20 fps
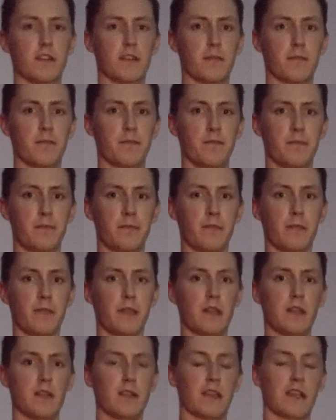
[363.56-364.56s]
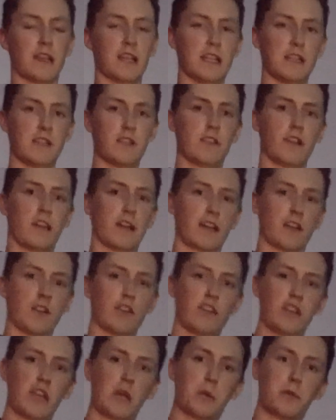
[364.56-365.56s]
it, then at least I can
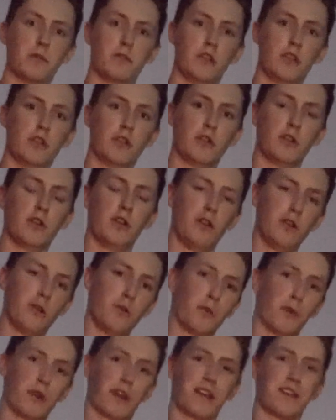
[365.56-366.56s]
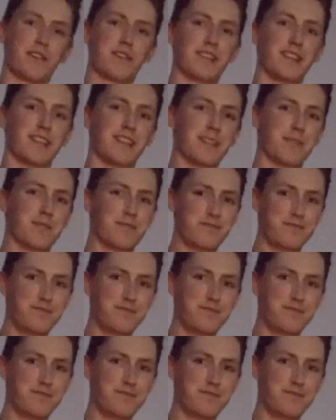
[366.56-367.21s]
share with you what I've seen.